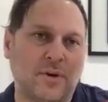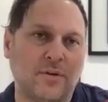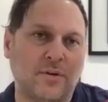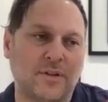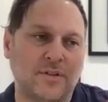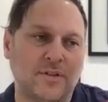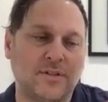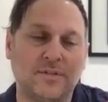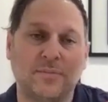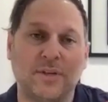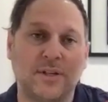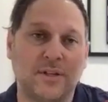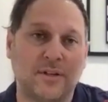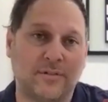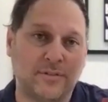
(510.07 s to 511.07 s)
both in
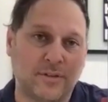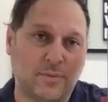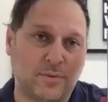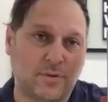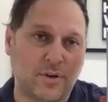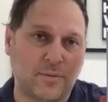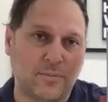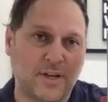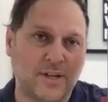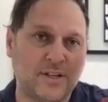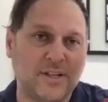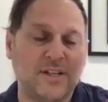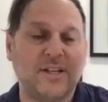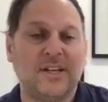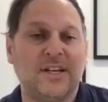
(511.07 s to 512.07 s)
speed of
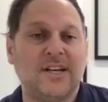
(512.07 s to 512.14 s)
deployment,